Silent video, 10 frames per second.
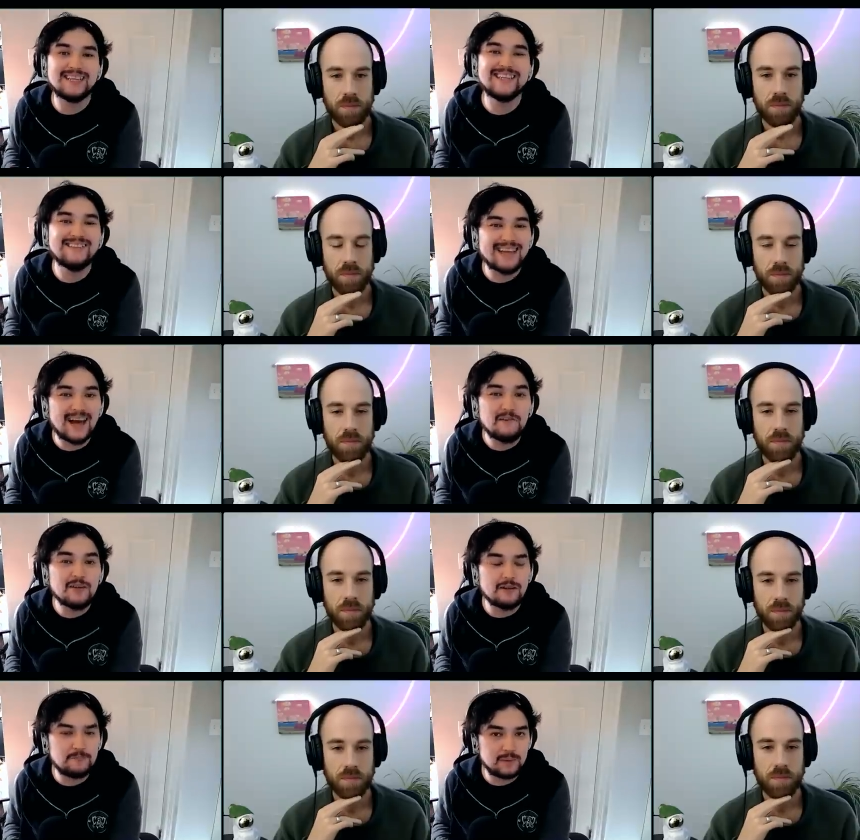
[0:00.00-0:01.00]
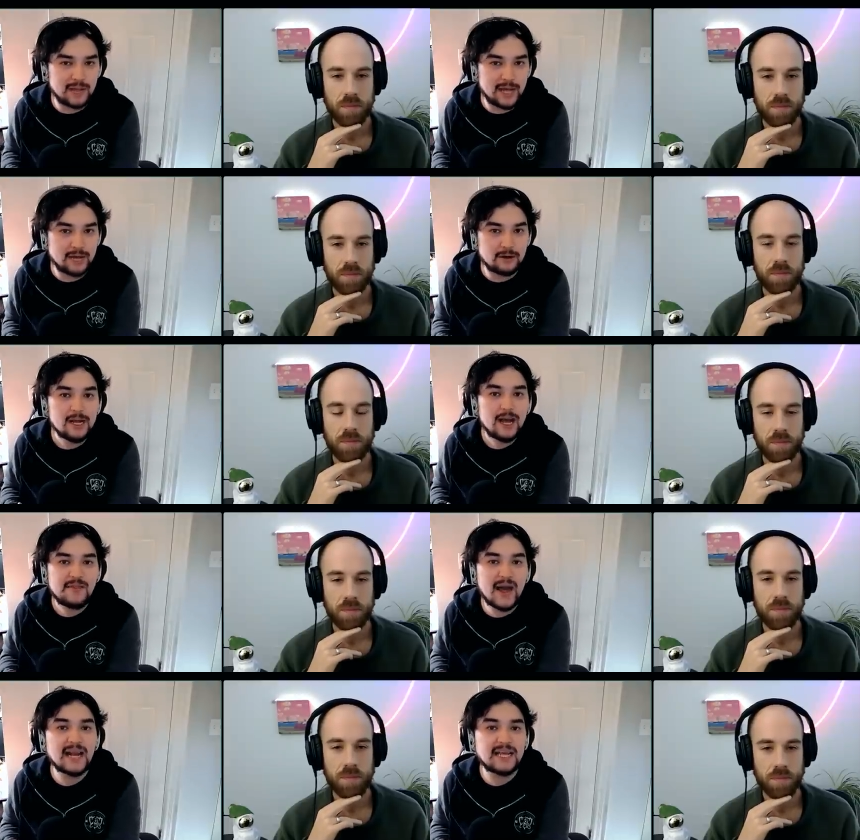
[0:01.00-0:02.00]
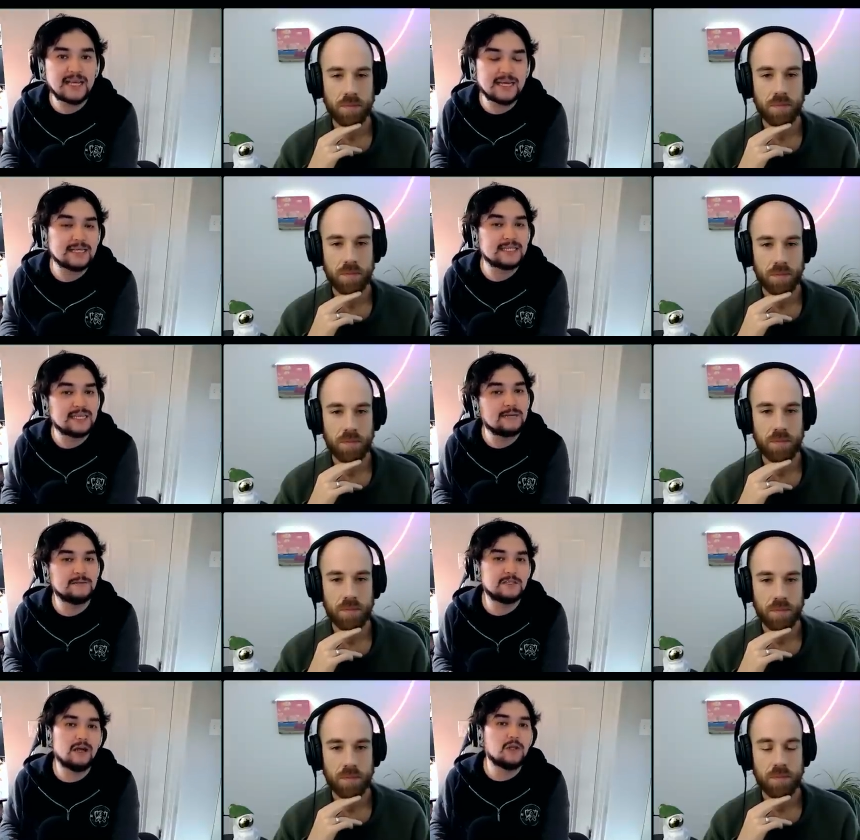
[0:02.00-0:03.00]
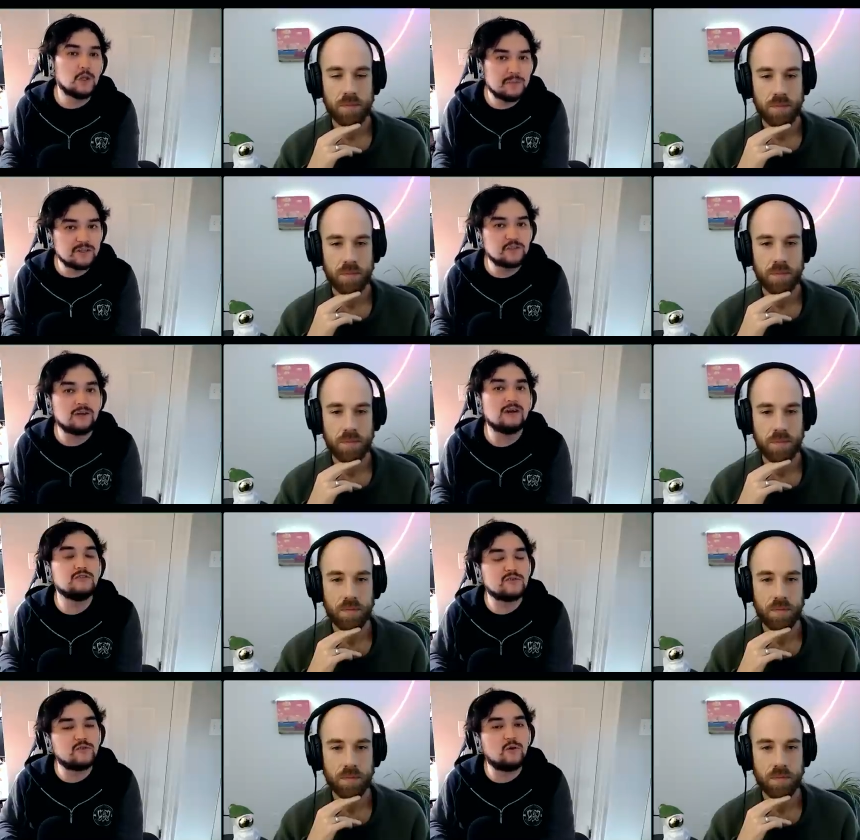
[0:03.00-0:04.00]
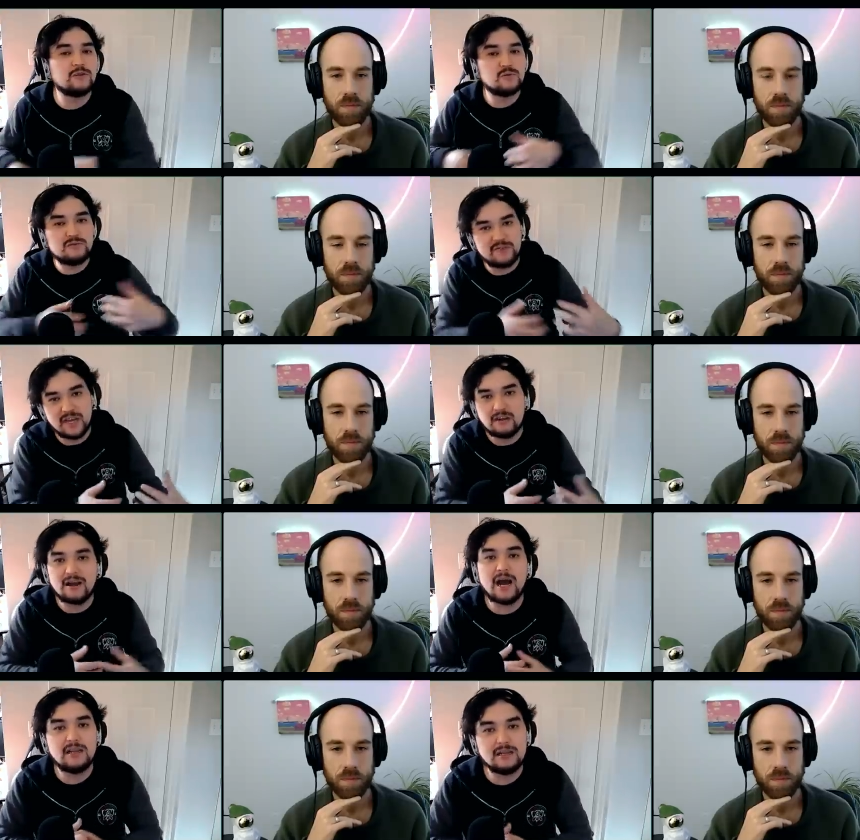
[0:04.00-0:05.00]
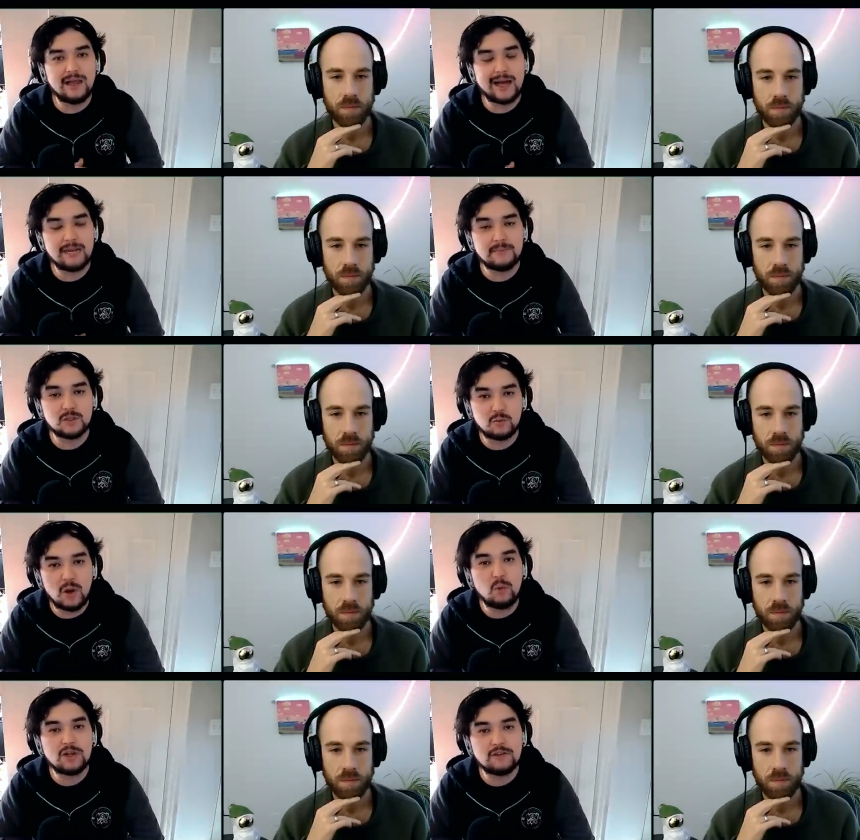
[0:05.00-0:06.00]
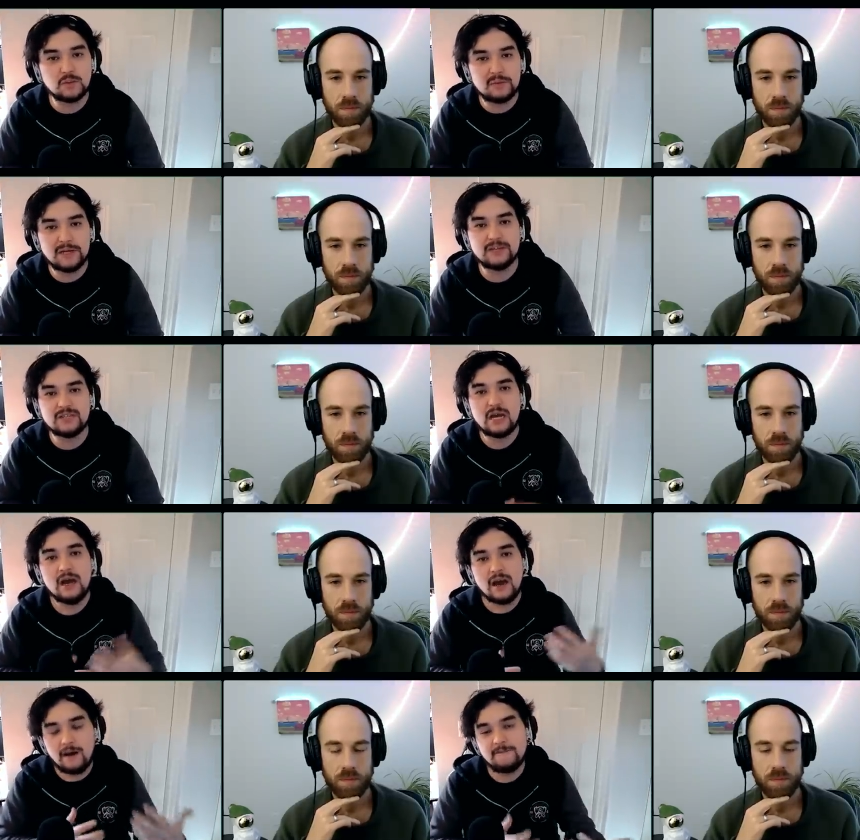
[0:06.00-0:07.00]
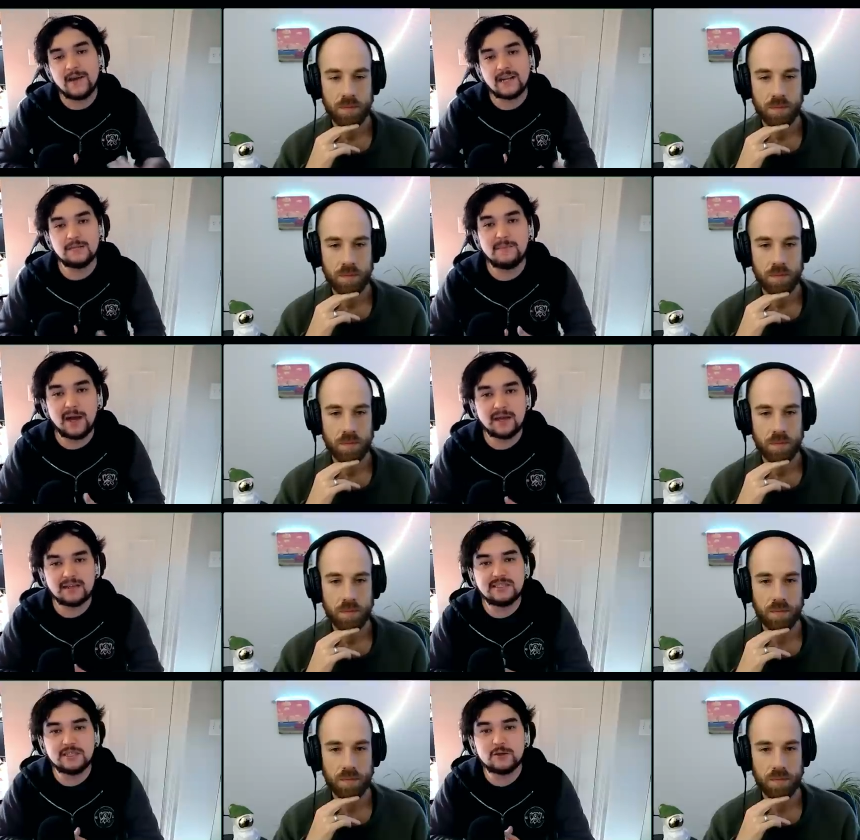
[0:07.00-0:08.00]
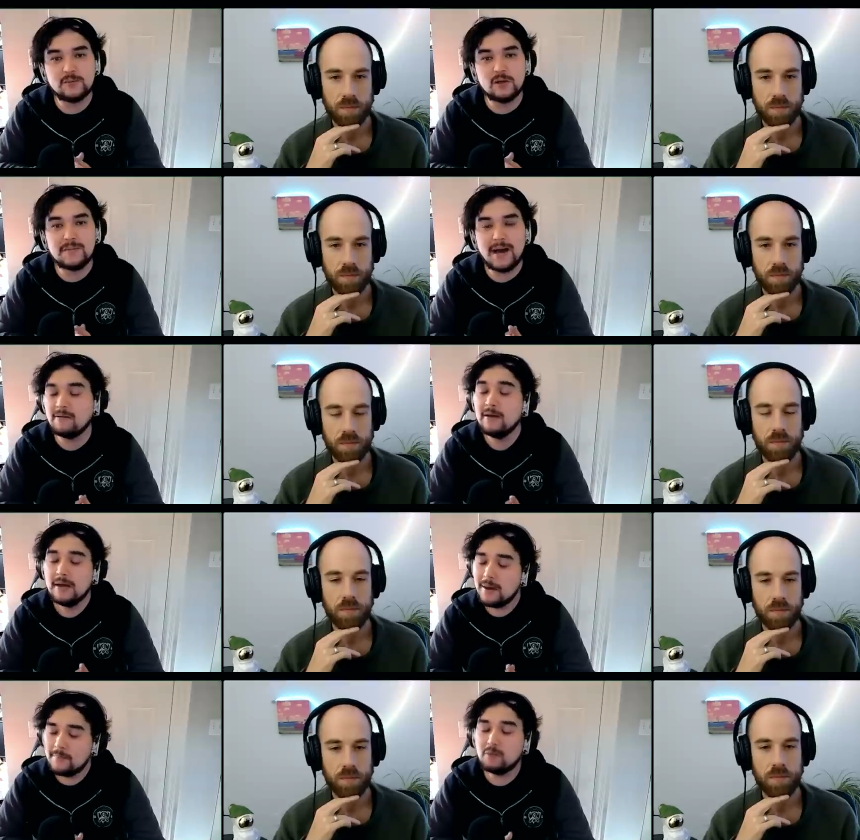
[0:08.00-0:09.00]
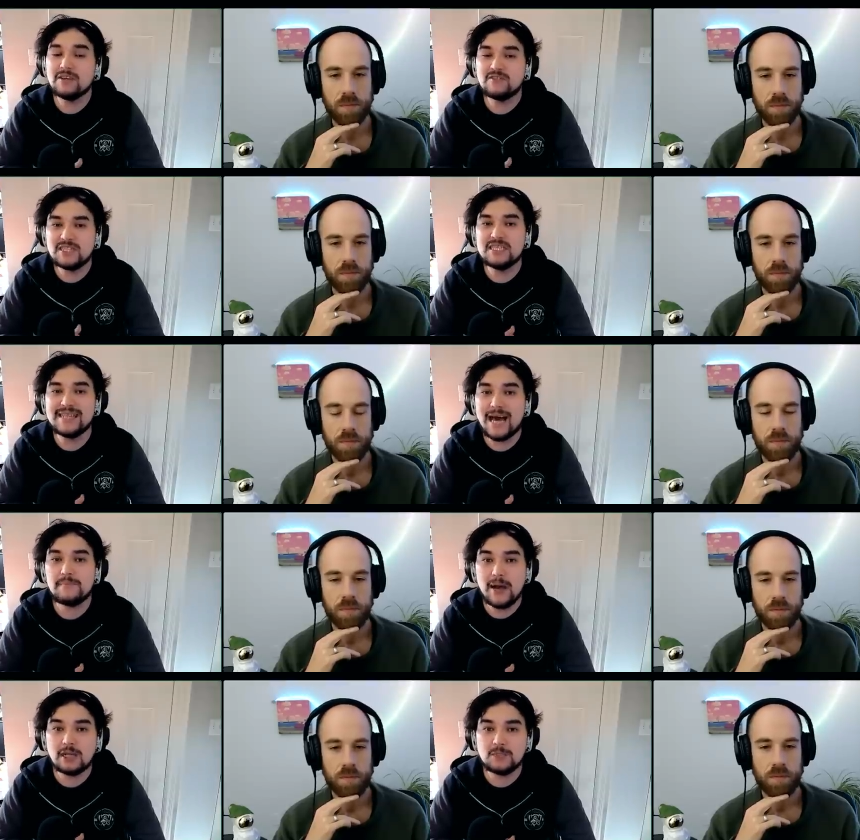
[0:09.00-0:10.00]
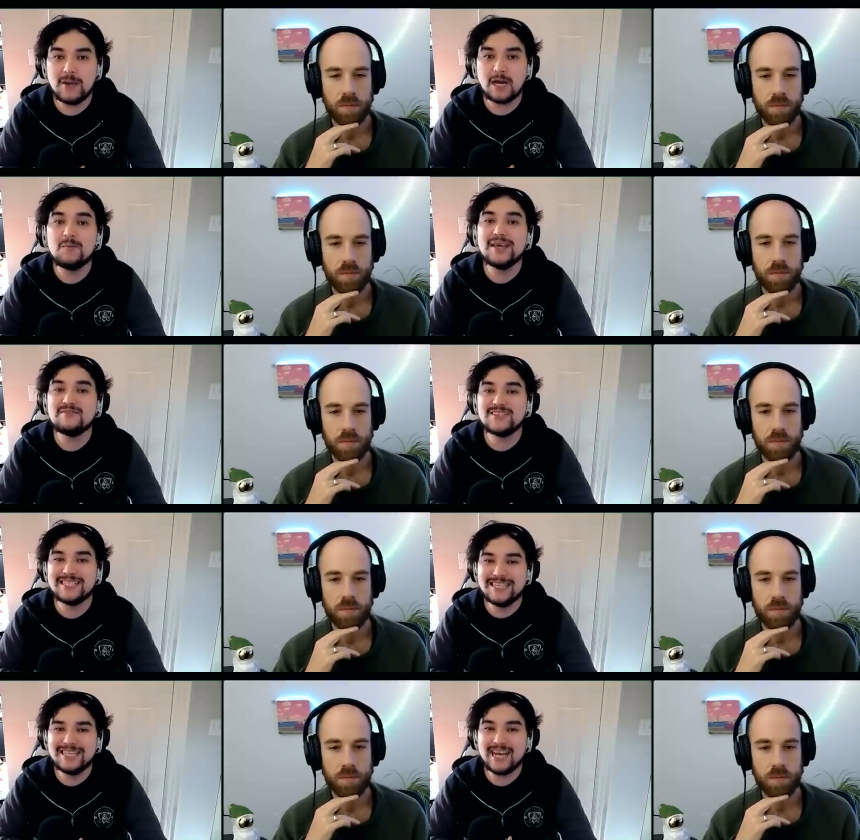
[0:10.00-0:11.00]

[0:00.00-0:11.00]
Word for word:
Speaker 1: the level of player that he is. I think we saw a little bit of struggles, of course, with Faker out of the lineup as well. One of those players affected by a considerable amount. We have seen that bounce back, and we have seen